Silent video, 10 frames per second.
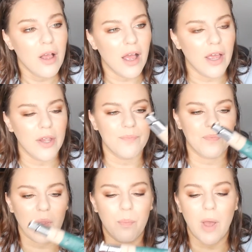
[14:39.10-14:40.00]

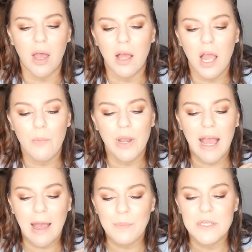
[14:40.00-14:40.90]
But I would
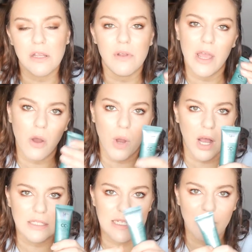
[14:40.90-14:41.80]
absolutely
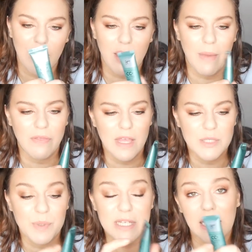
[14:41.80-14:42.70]
wholeheartedly recommend this,
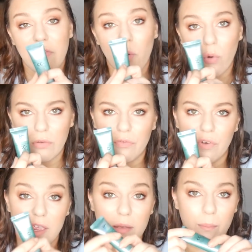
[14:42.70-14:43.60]
particularly the
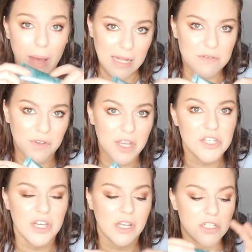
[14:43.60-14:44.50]
oil-free matte
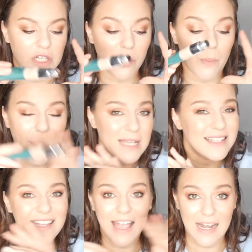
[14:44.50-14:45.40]
version, to
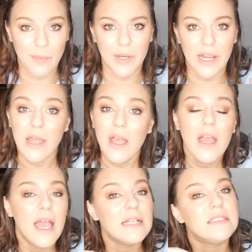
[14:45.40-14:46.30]
basically anybody.
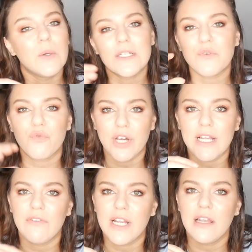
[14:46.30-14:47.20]
It still has a
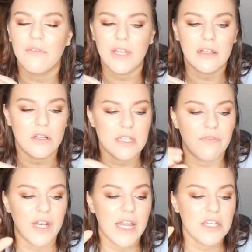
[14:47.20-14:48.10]
really lovely glossy
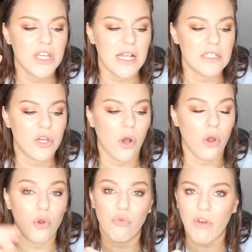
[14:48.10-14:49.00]
finish. It's
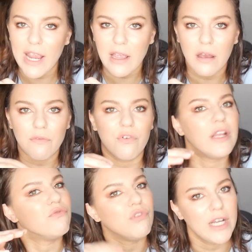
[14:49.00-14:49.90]
got great
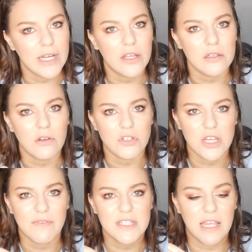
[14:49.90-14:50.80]
coverage, really good
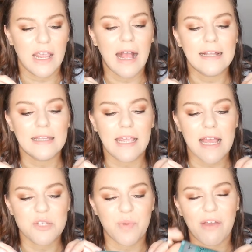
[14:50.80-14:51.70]
longevity, and the
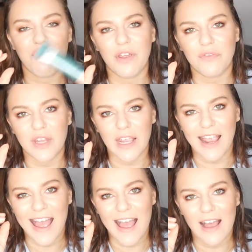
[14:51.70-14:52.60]
SPF
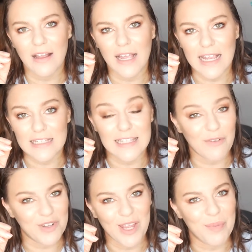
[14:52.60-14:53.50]
50 is
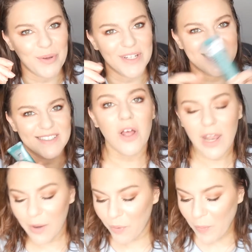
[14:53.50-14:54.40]
definitely a bonus. But
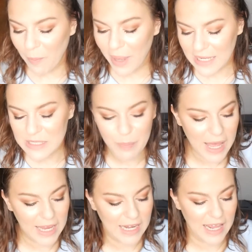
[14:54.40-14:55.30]
like a proper mixed
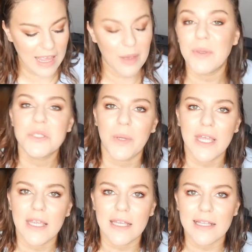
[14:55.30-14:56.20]
bag in here
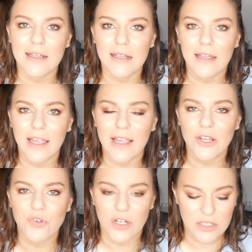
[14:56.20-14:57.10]
between
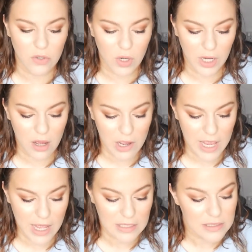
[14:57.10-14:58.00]
like drugstore and
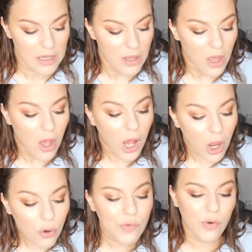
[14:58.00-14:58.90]
high-end.
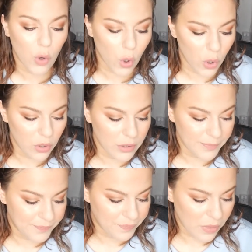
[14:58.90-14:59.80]
Overall,
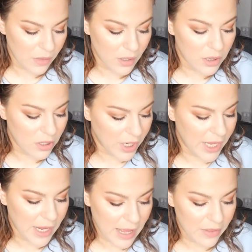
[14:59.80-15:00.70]

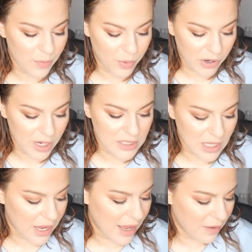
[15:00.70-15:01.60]
looking at the products
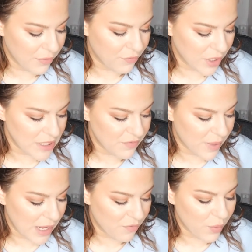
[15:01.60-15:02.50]
have in front of
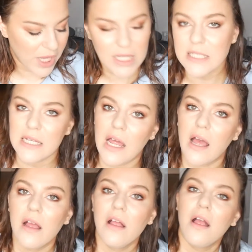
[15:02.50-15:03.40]
me, if we
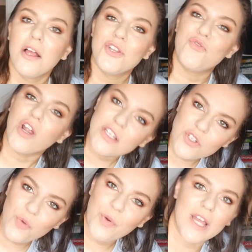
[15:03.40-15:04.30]
consider
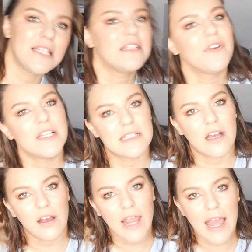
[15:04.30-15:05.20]
drugstore prices versus
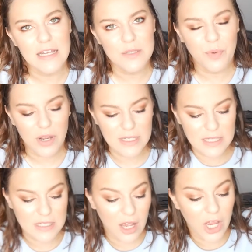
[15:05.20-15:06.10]
high-end
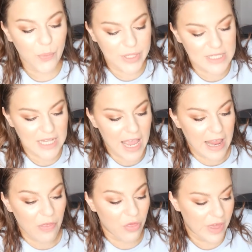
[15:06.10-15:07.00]
prices, I would
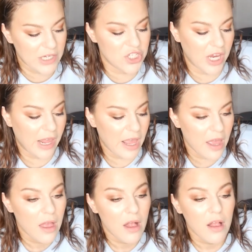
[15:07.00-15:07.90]
say this
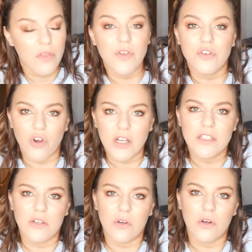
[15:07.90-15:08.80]
year the
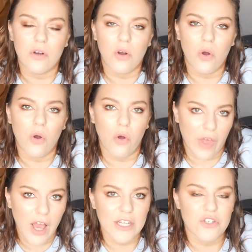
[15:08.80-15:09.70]
drugstore or the
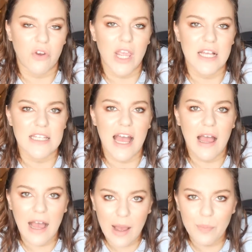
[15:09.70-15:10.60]
high street has
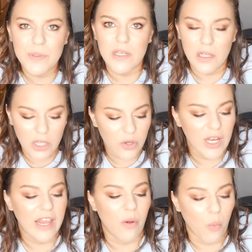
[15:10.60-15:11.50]

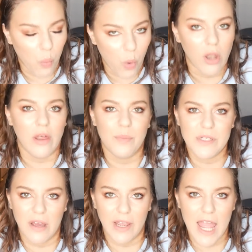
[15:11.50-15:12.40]
absolutely walloped
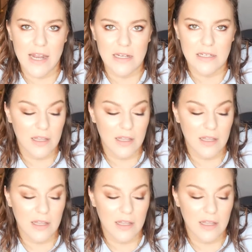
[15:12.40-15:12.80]
high-end.